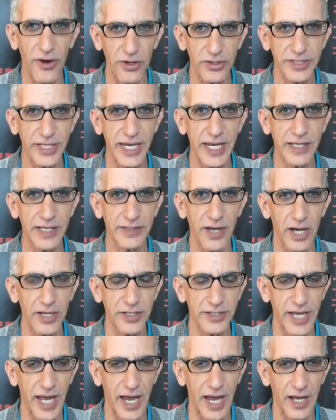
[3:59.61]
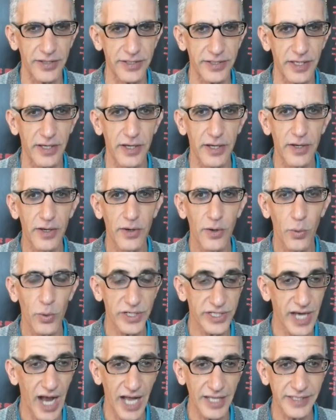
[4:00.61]
13 touchdowns.
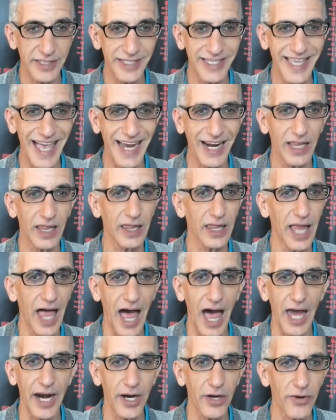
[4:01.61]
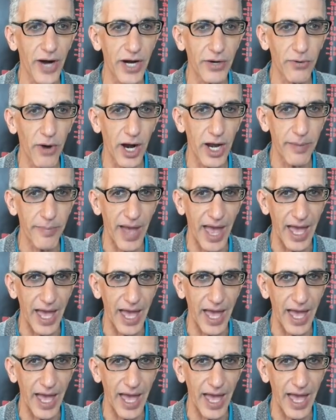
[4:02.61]
Wisconsin's had a lot of great running